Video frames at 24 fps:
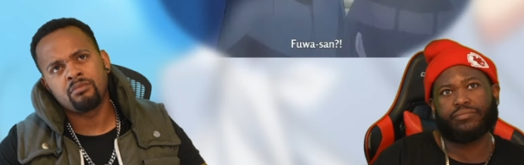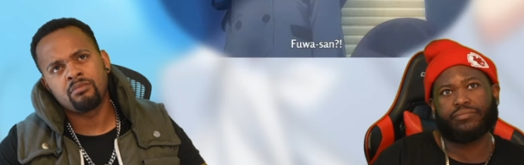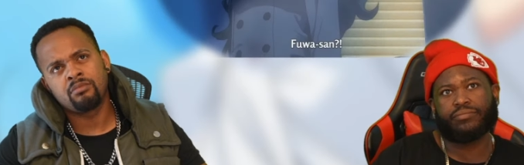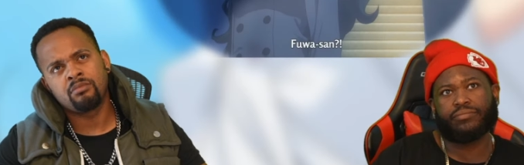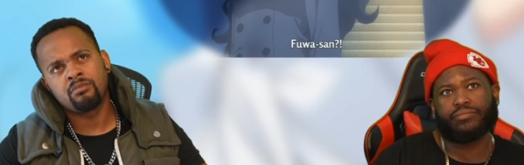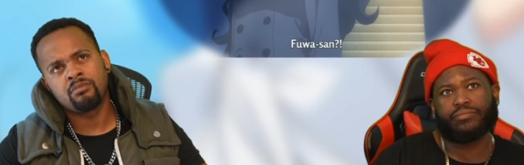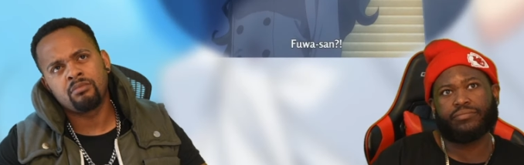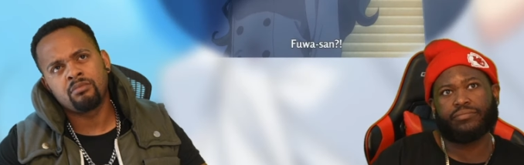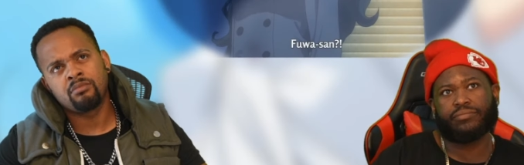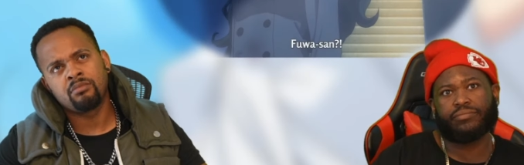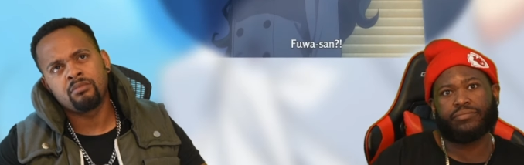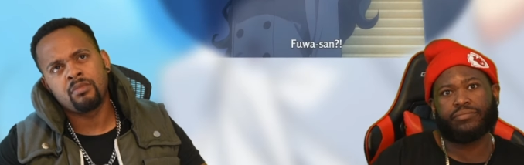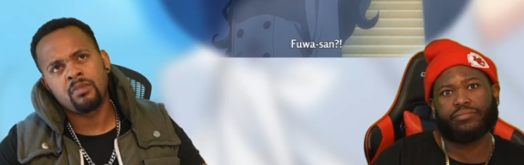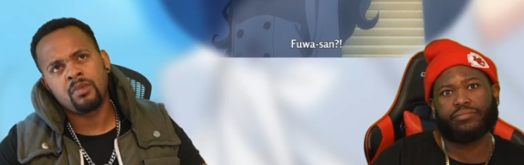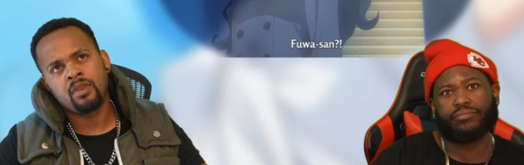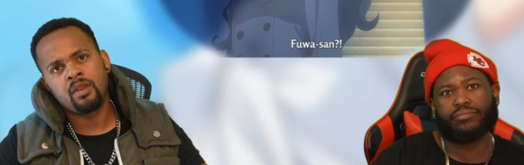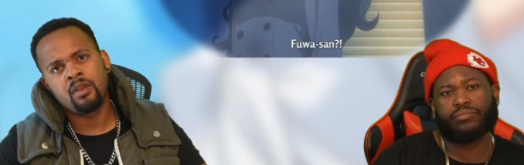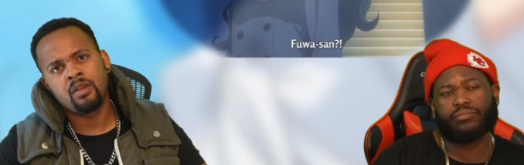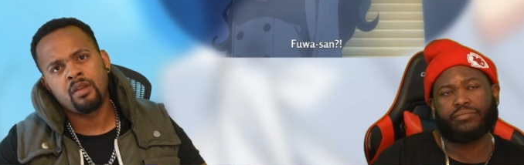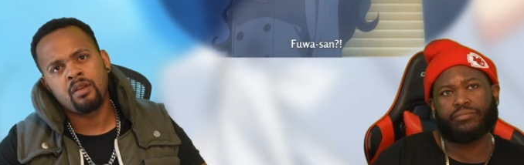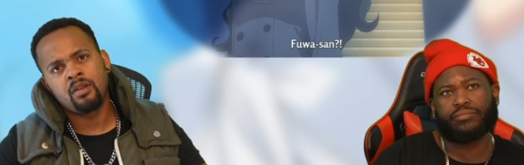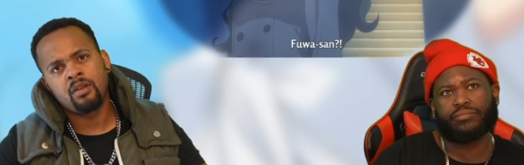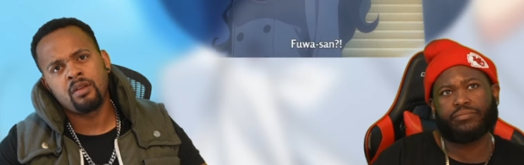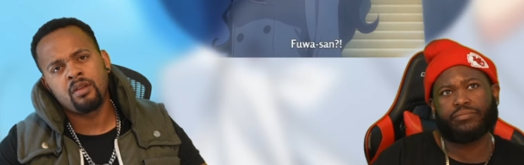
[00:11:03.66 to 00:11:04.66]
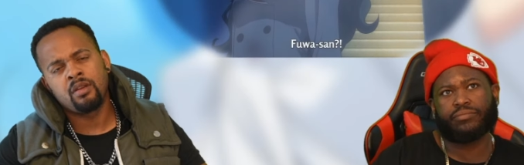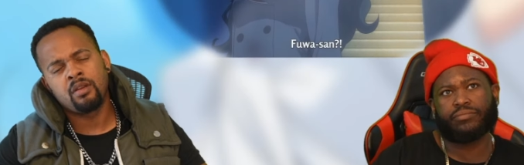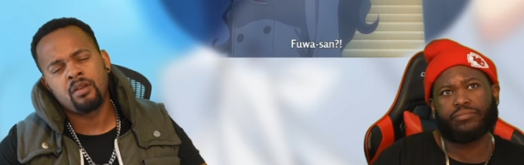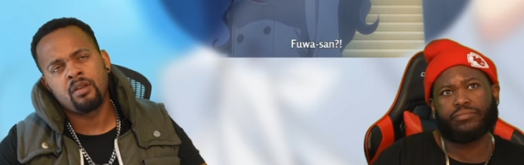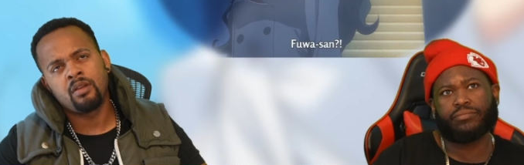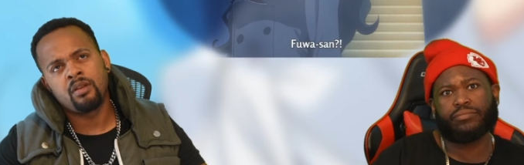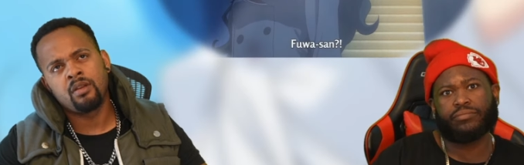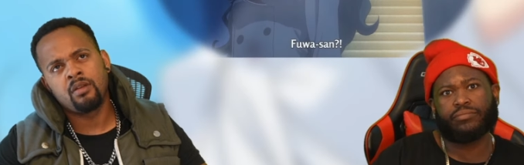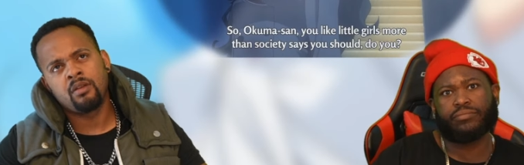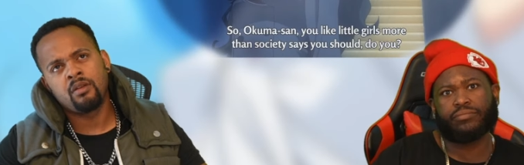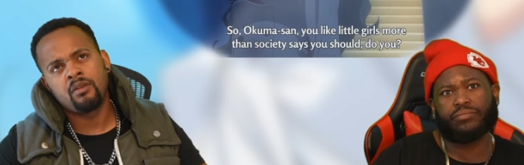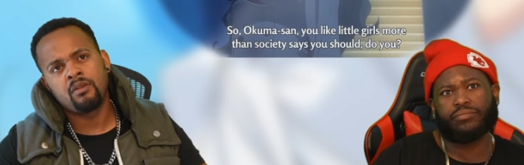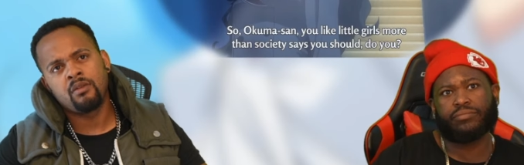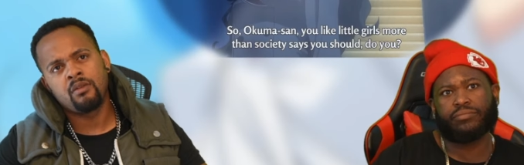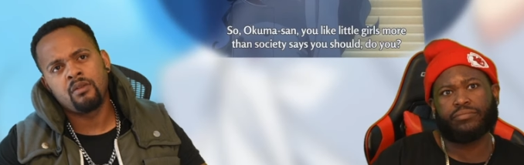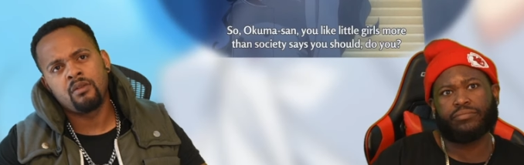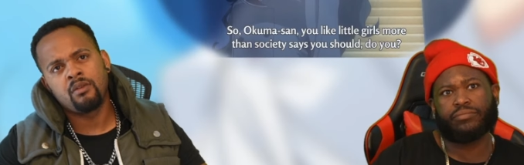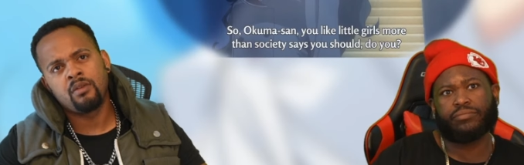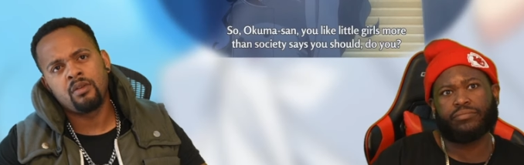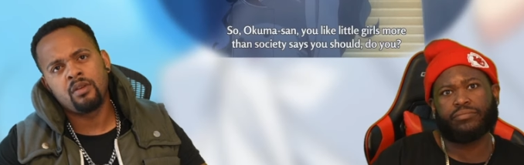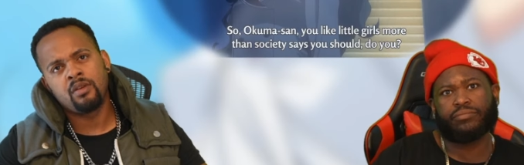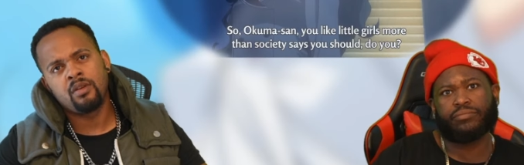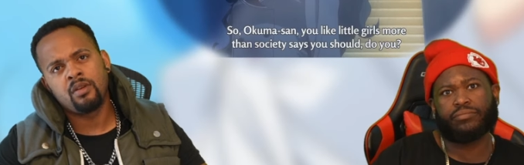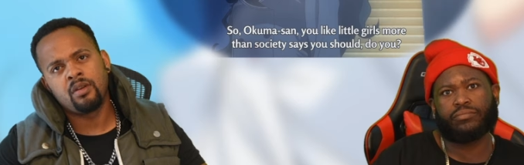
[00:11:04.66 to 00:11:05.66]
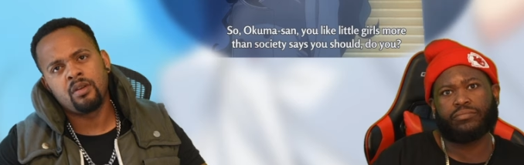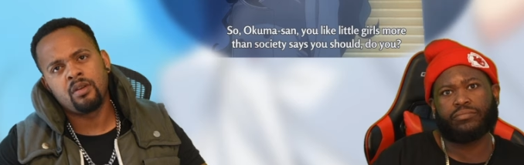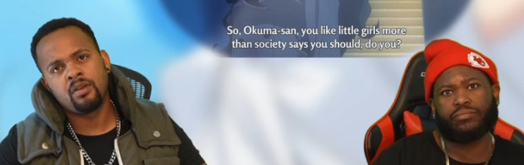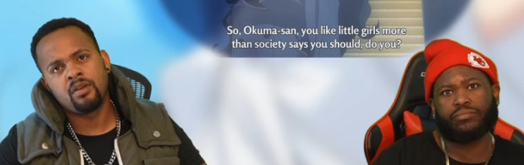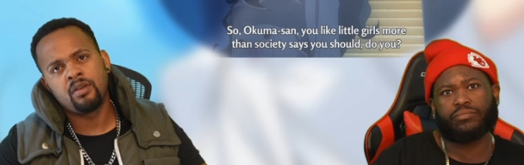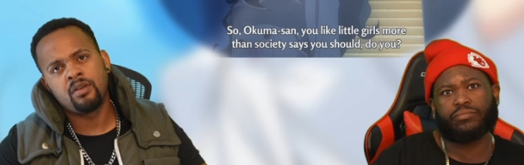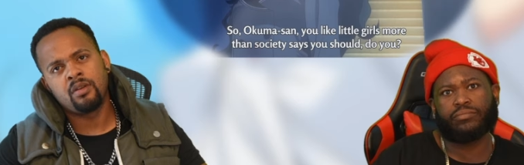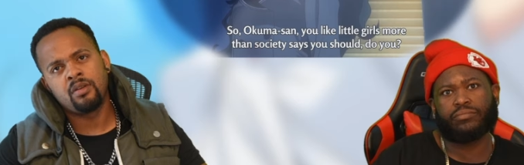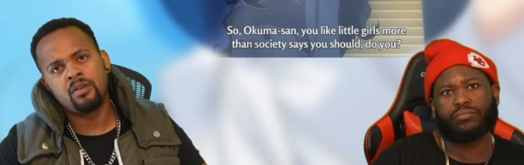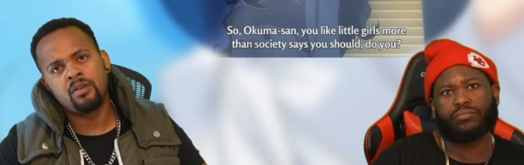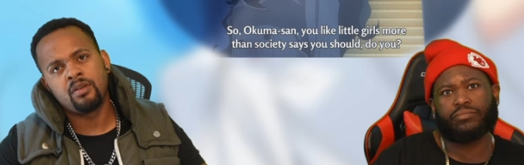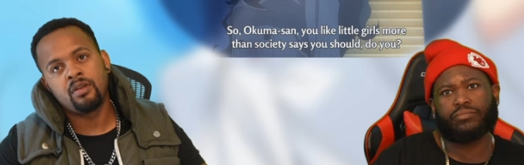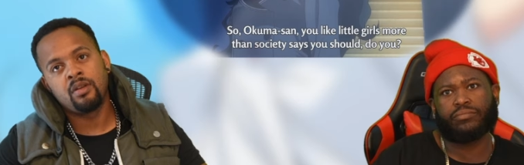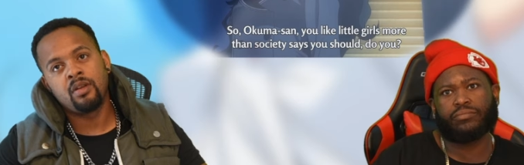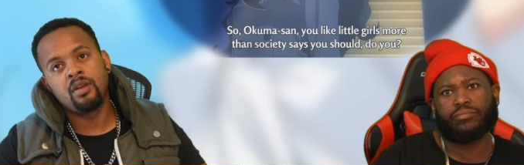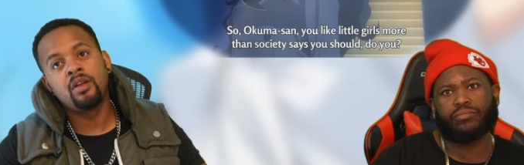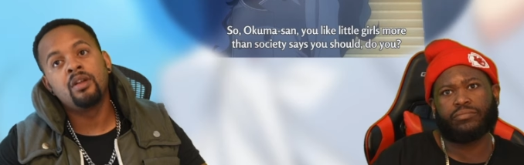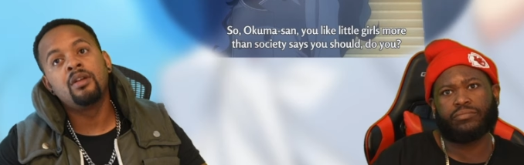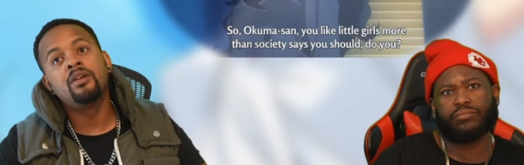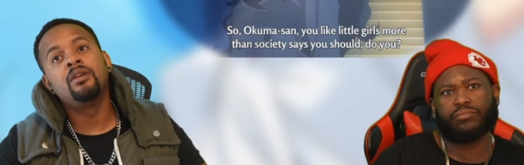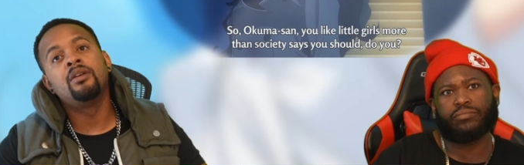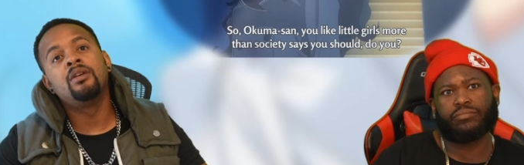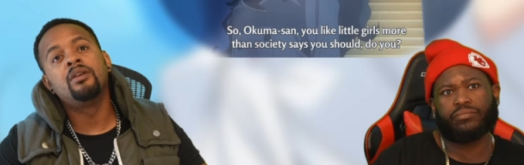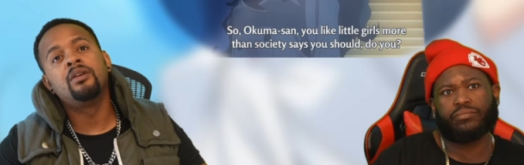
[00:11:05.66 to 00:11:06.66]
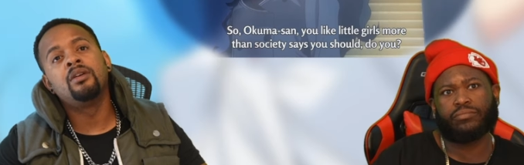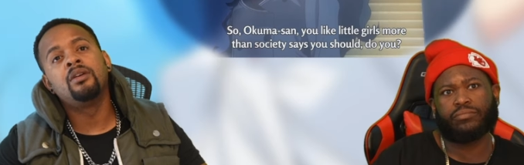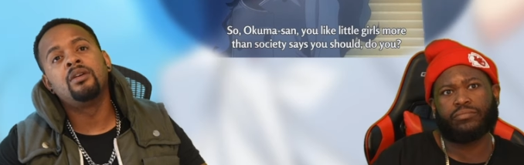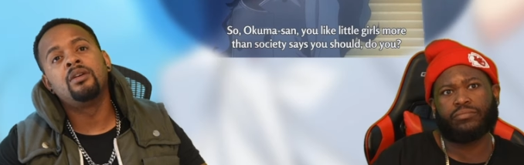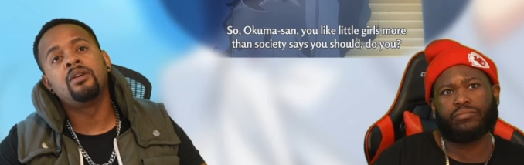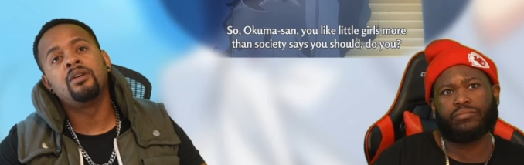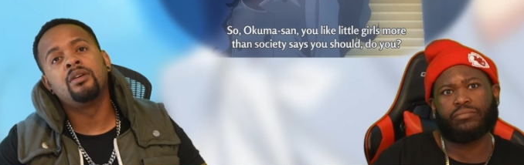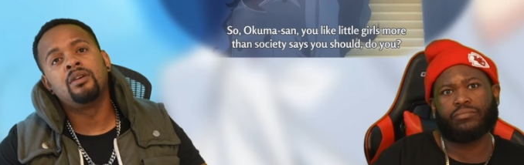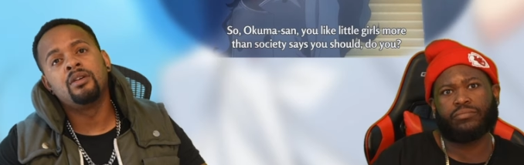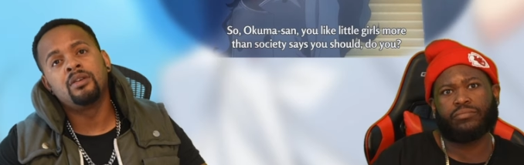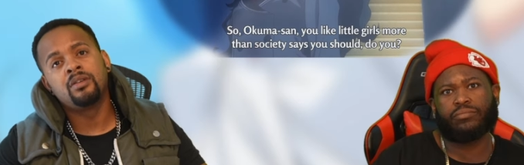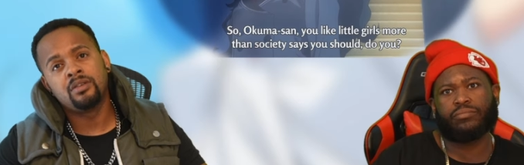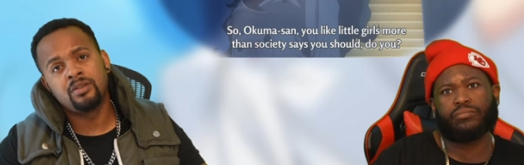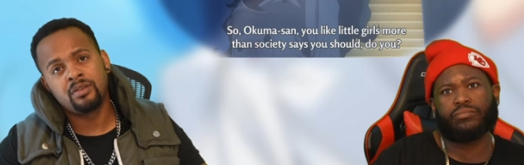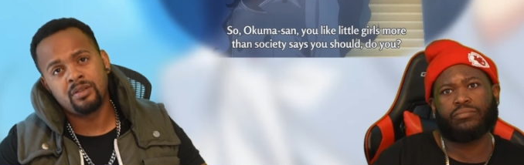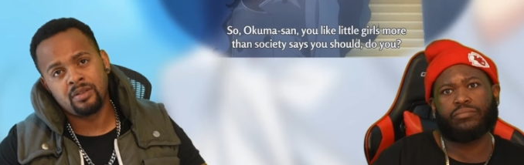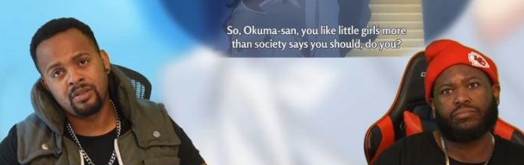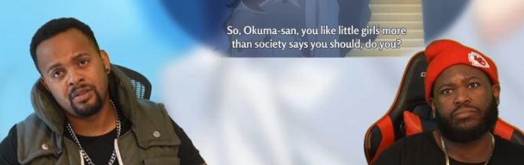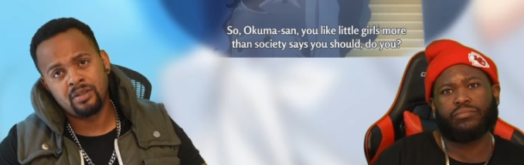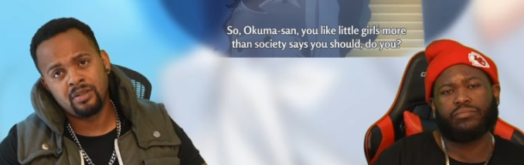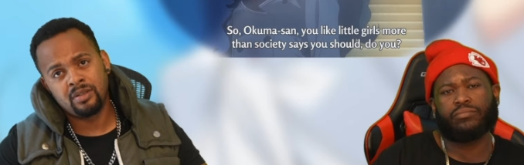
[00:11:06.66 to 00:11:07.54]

(silence)